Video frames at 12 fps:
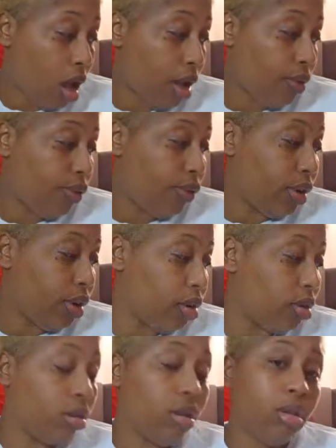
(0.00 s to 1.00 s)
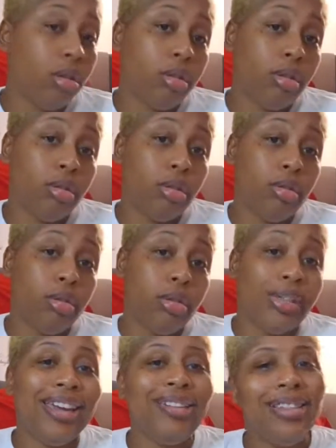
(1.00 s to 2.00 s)
I'm finna
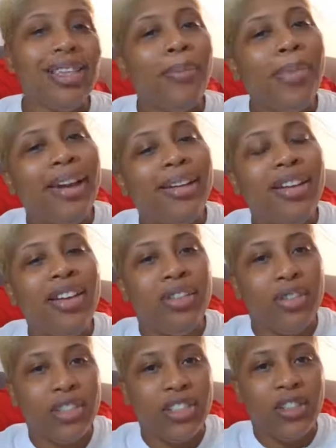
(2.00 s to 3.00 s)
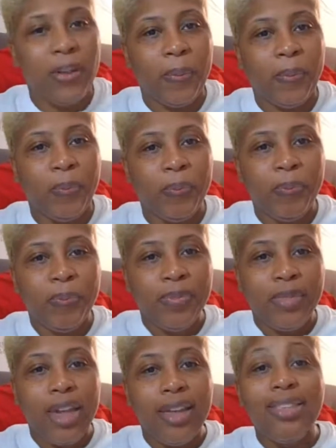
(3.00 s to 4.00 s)
date somebody else
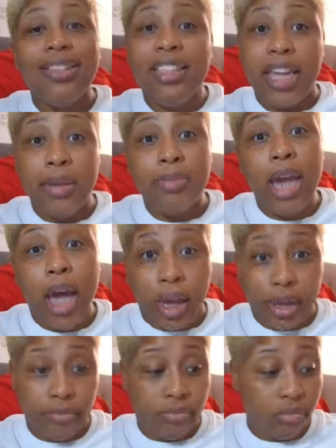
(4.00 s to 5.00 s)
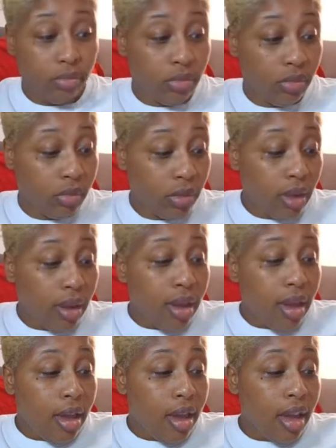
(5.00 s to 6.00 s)
at the same time.
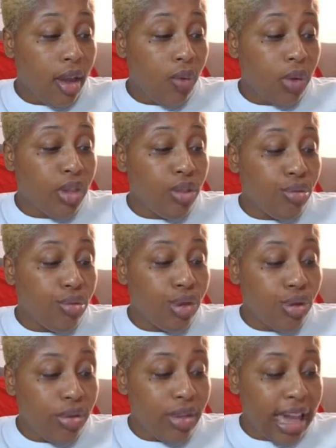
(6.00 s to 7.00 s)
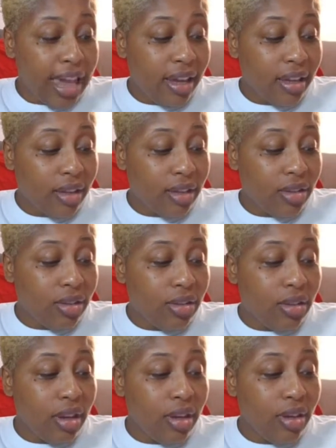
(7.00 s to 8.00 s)
And when you do that
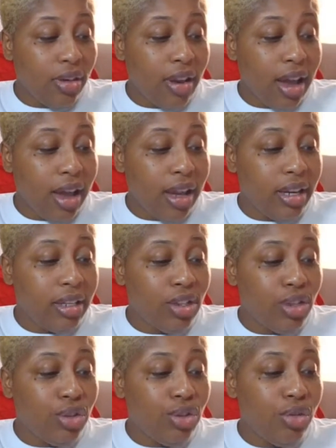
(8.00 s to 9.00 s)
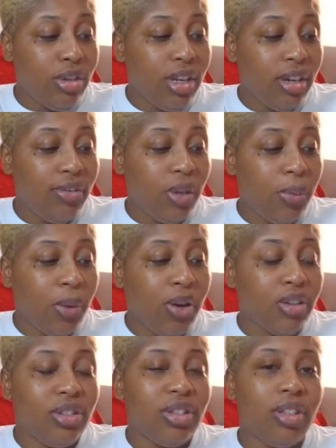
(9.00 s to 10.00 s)
and you're honest, you give the
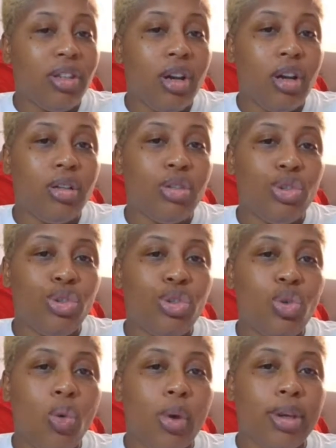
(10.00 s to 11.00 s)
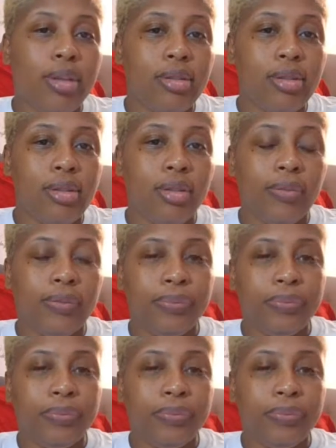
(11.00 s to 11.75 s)
person a choice.